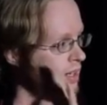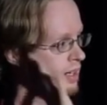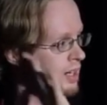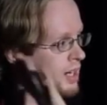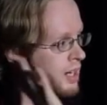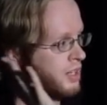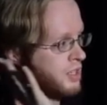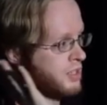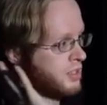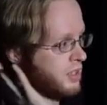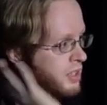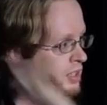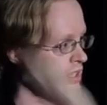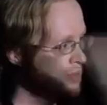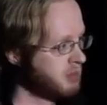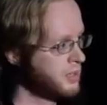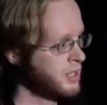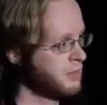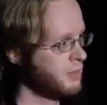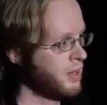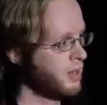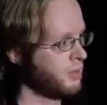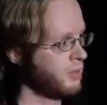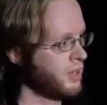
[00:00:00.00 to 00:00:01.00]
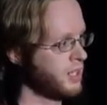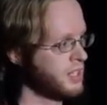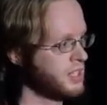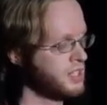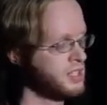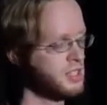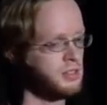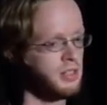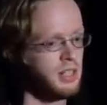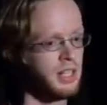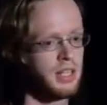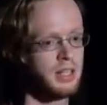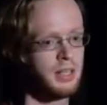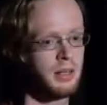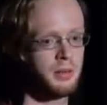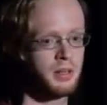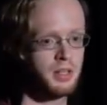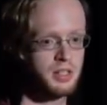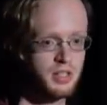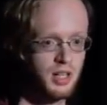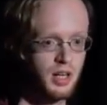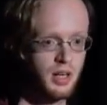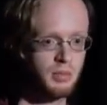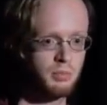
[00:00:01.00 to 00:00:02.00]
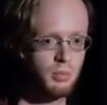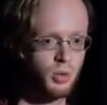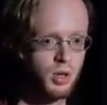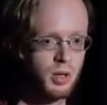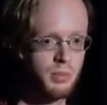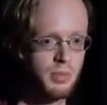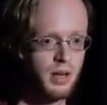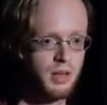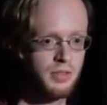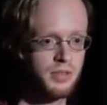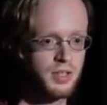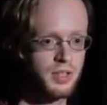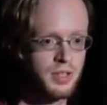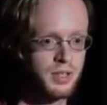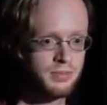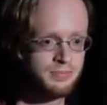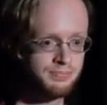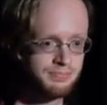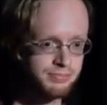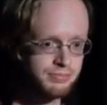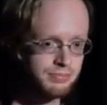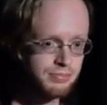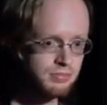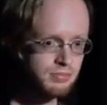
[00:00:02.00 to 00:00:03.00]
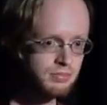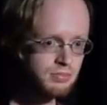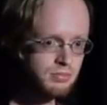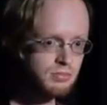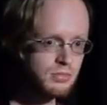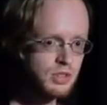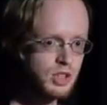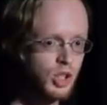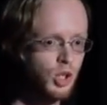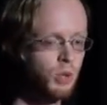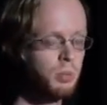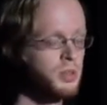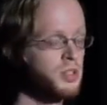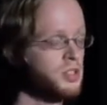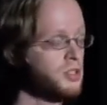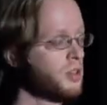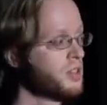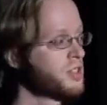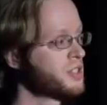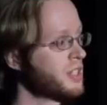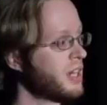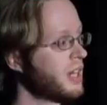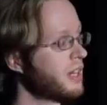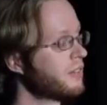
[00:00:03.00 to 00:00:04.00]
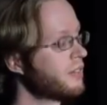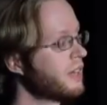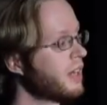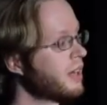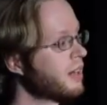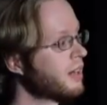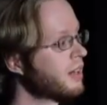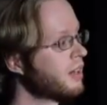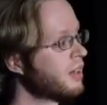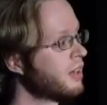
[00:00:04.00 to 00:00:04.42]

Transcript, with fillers: I'm going to do a little bit about what he's doing, and then I'm going to talk more about the the open source side of that.